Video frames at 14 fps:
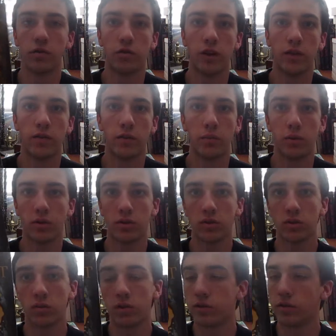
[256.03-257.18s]
their favorite
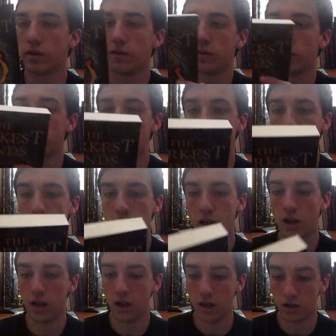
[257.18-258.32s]
books, one of the favorite series
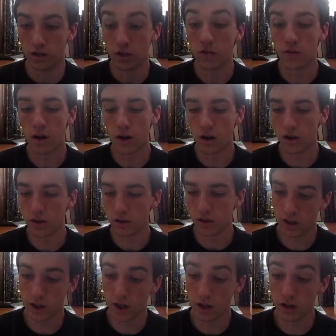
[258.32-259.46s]
so far,
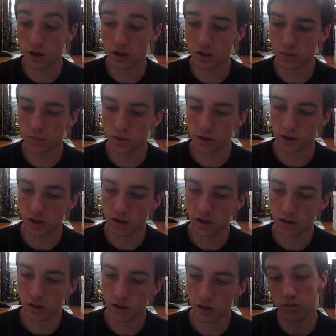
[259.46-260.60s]
and I heard it's pretty good,
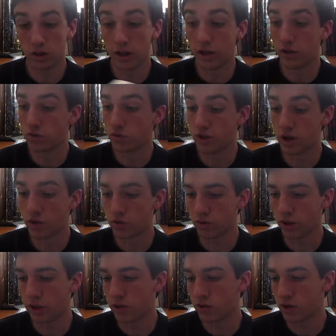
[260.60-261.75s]
and it sounds
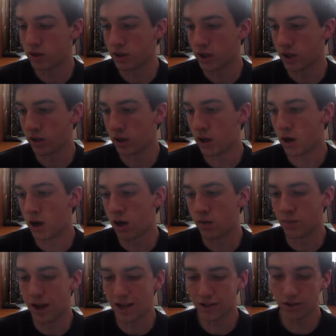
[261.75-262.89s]
really interesting.
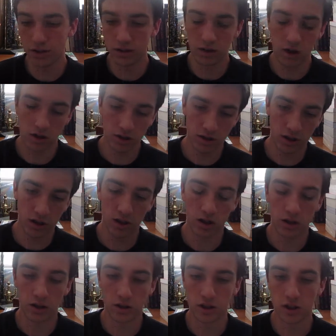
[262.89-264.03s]
Actually, honestly,
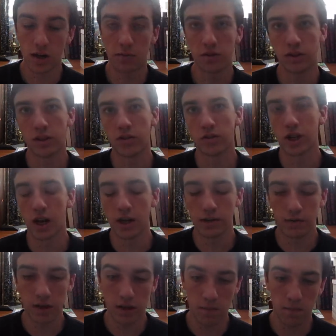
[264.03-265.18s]
the synopsis sounds kind
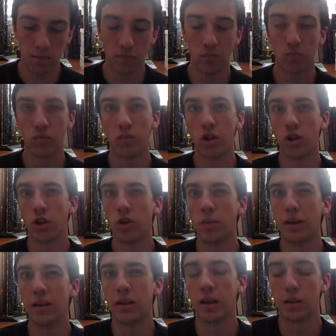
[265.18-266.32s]
of a little
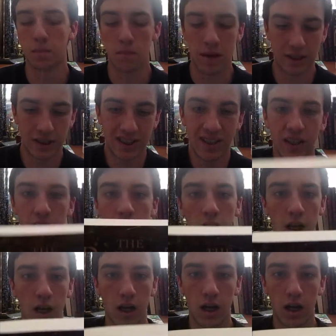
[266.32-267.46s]
bit messy,
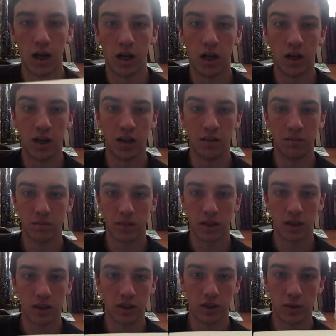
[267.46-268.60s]

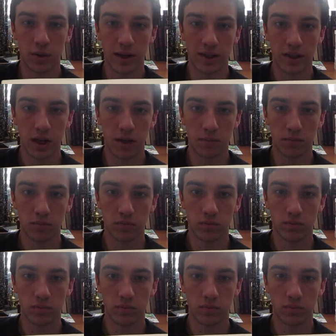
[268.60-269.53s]
because she wakes up.